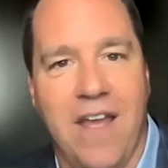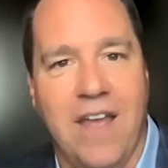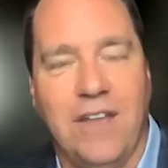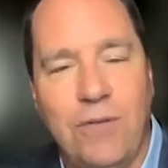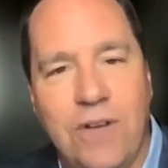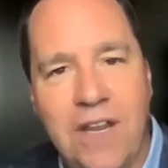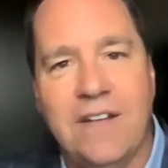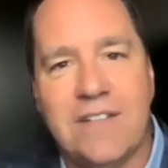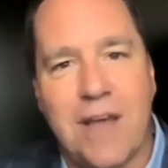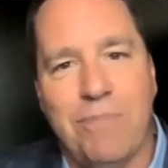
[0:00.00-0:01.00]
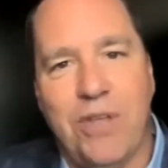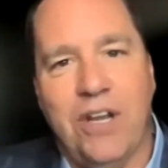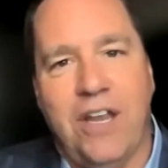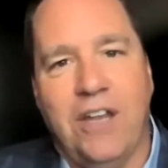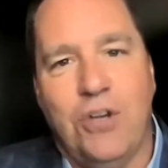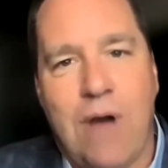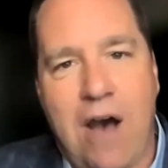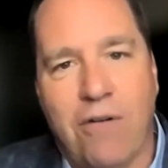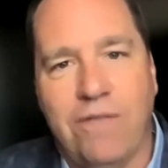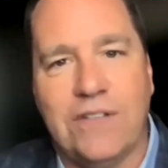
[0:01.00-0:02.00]
You need something to get you
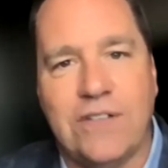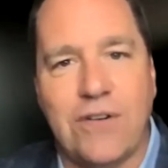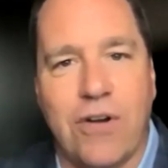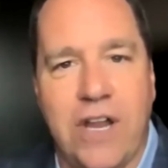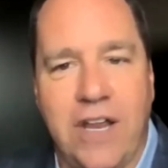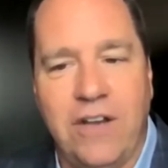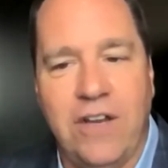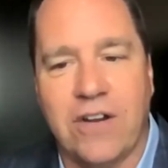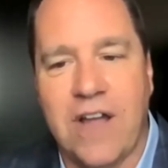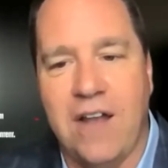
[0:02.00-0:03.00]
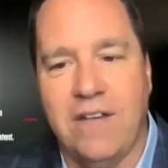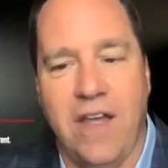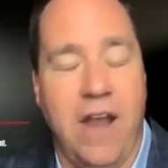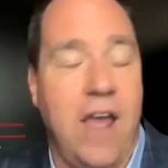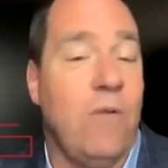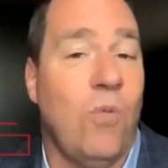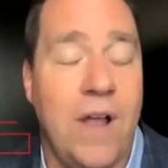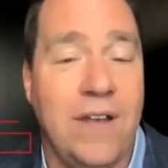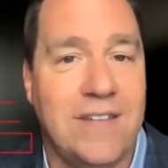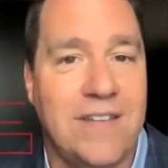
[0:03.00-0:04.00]
out of the story into your content, and
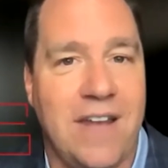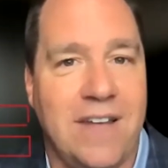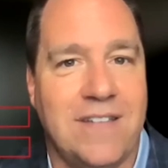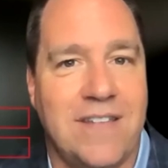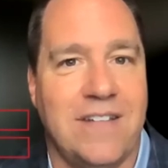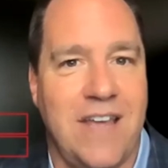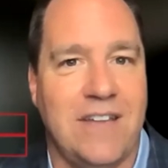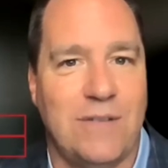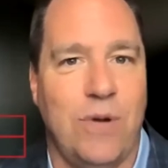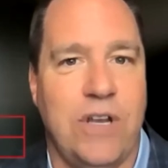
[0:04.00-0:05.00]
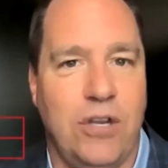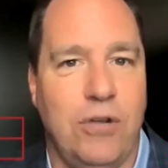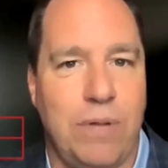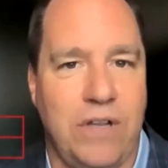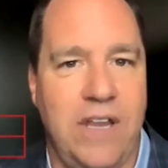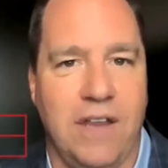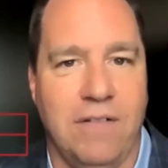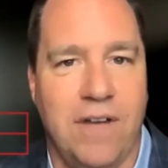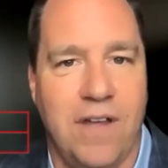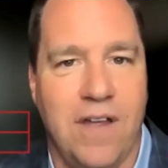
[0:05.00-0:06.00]
one sentence that says what you
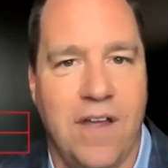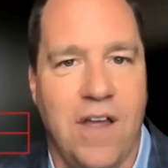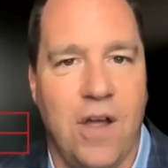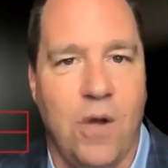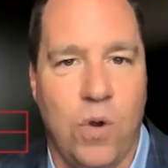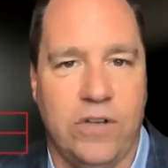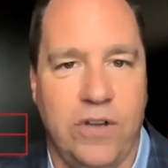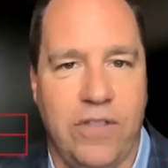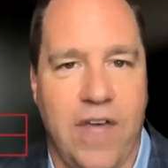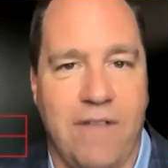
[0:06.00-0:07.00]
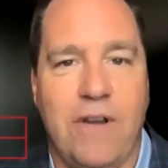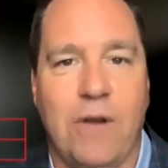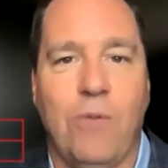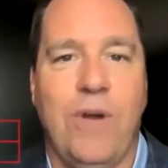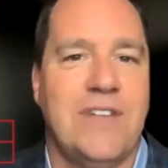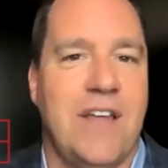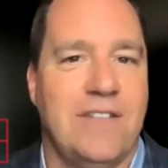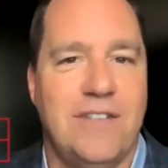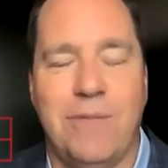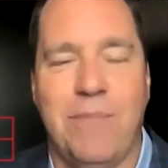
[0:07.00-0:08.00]
believe will do that. If you're with us
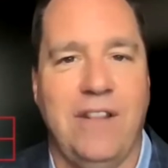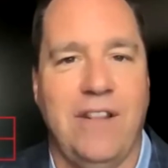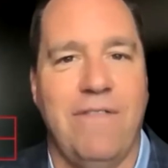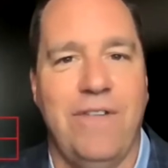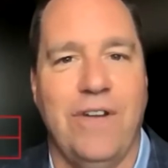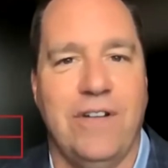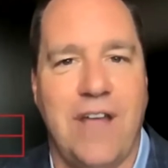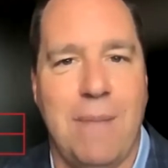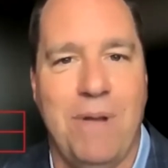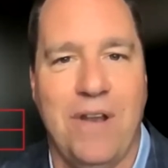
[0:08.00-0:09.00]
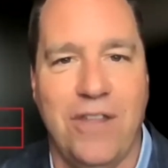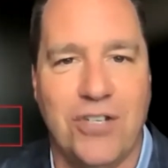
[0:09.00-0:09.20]
on Zoom, I'd love for you to type into the